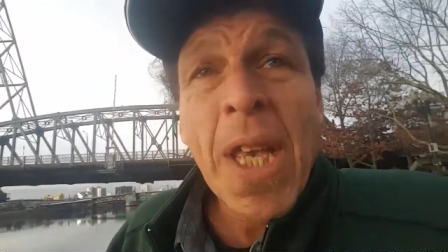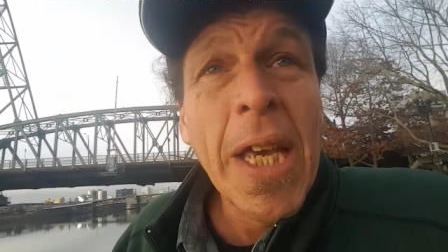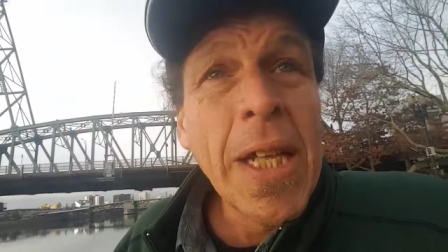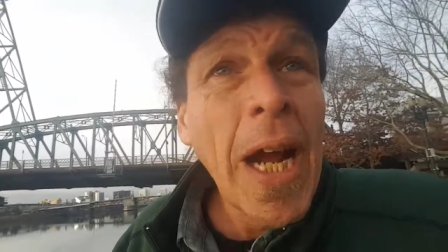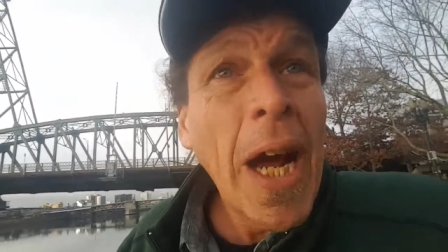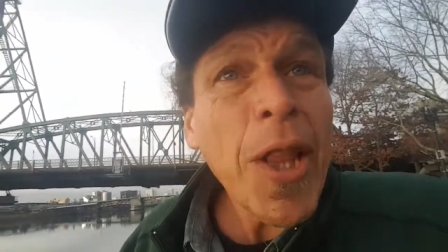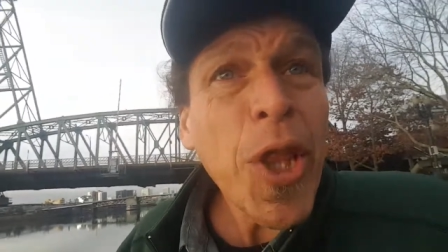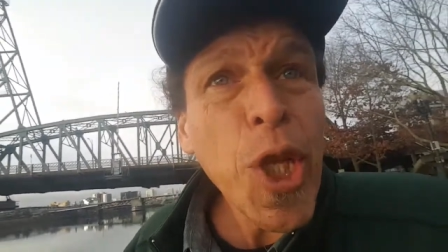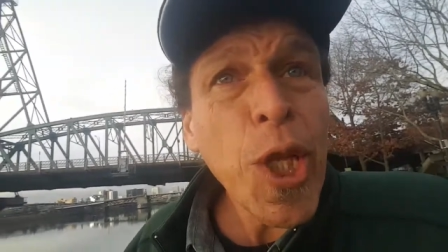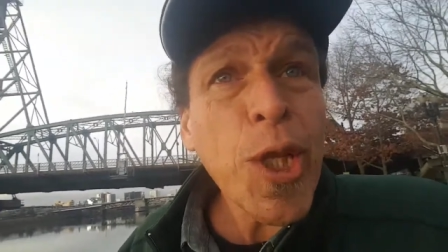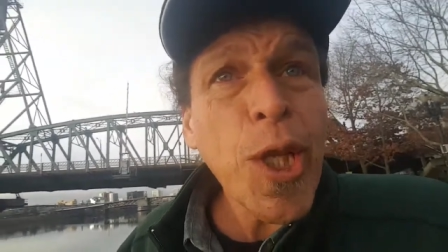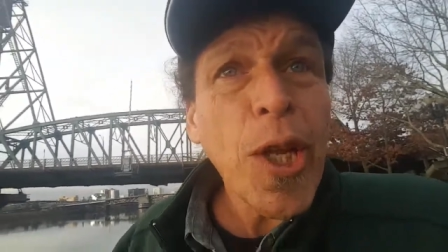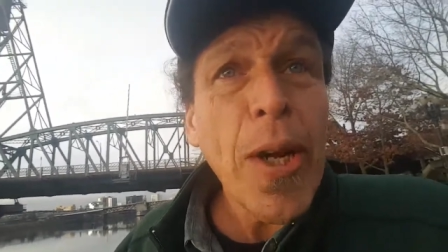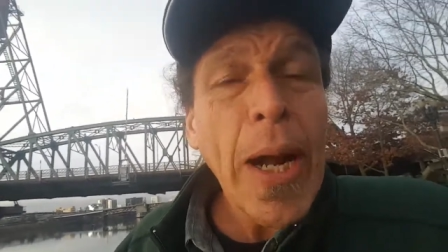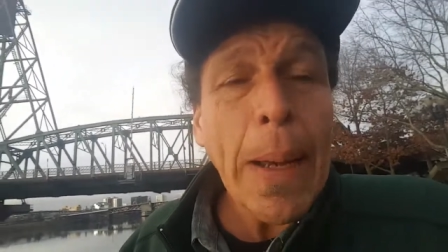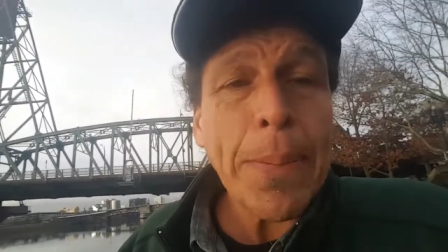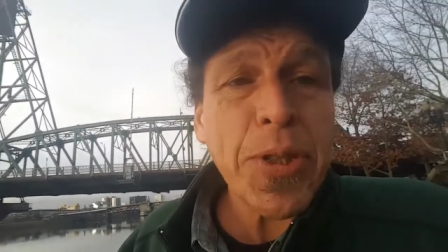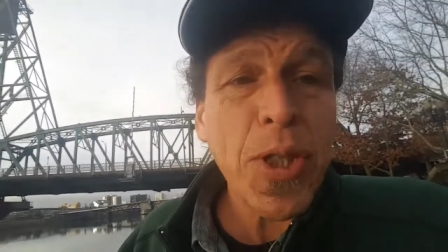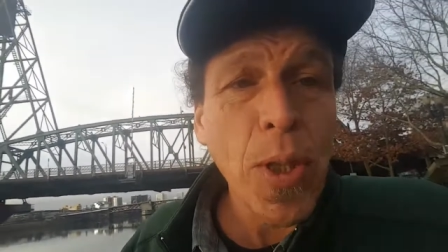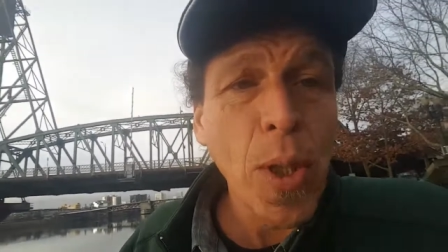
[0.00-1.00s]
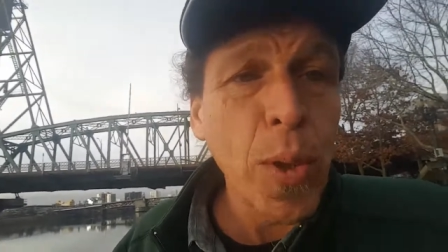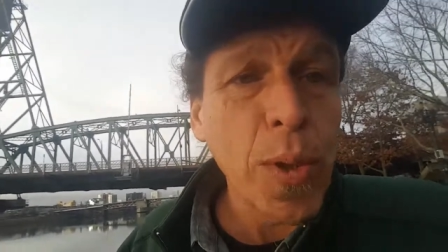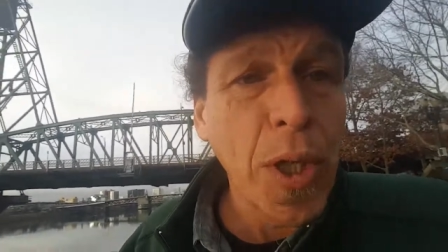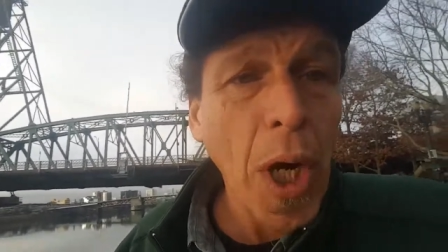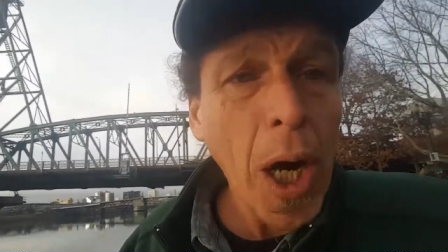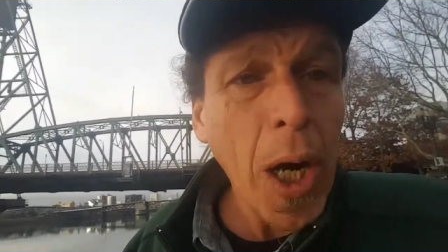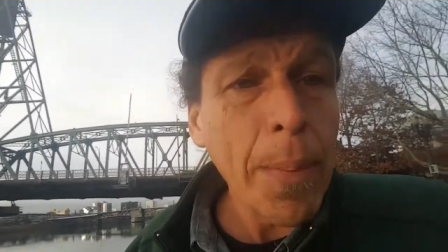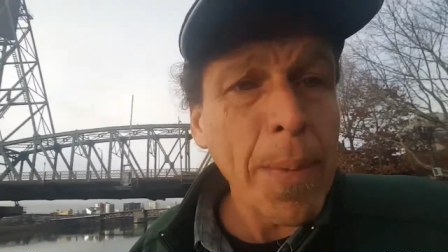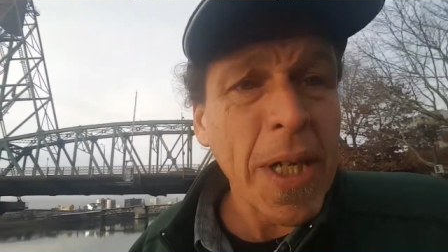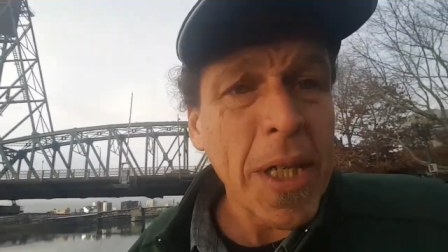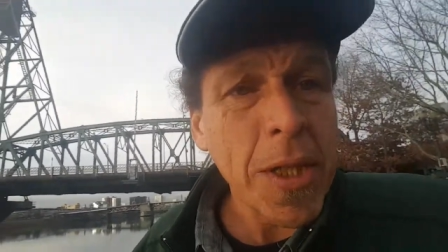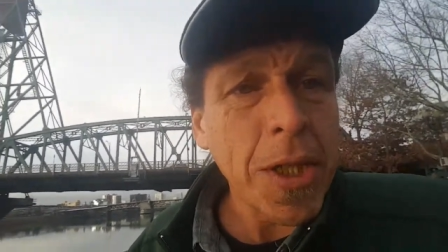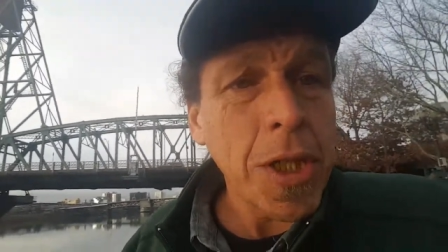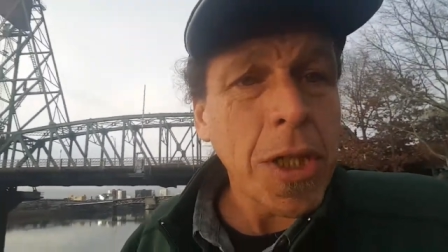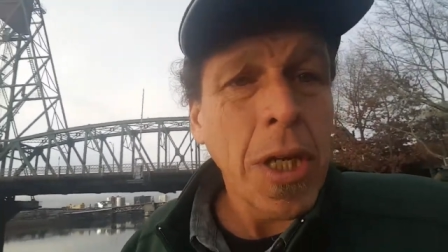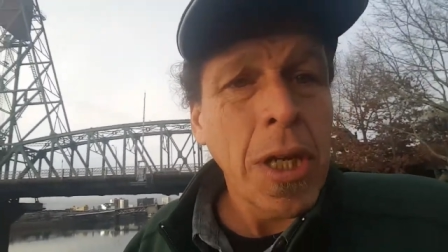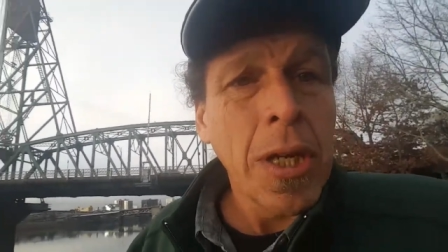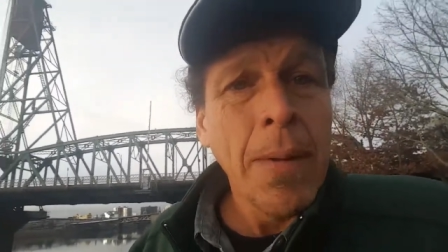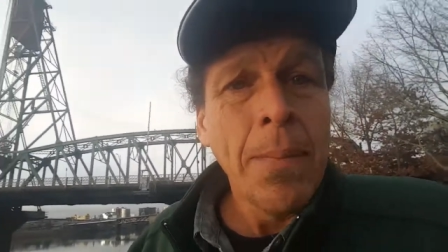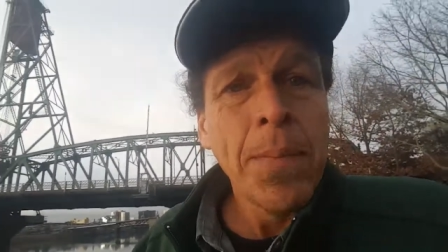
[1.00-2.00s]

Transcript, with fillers: and I think they're absolute garbage.